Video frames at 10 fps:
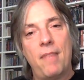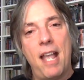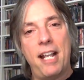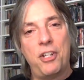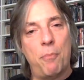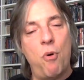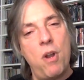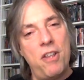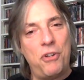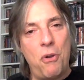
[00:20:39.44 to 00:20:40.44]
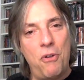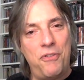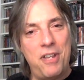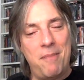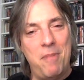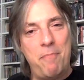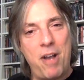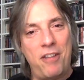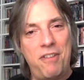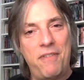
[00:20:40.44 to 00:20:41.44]
I guess the point of this whole thing, me
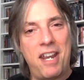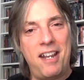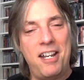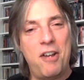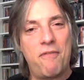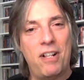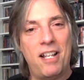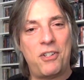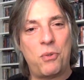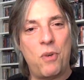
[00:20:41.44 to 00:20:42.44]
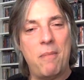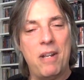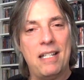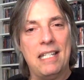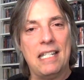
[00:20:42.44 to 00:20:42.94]
pontificating here for the last 20 minutes,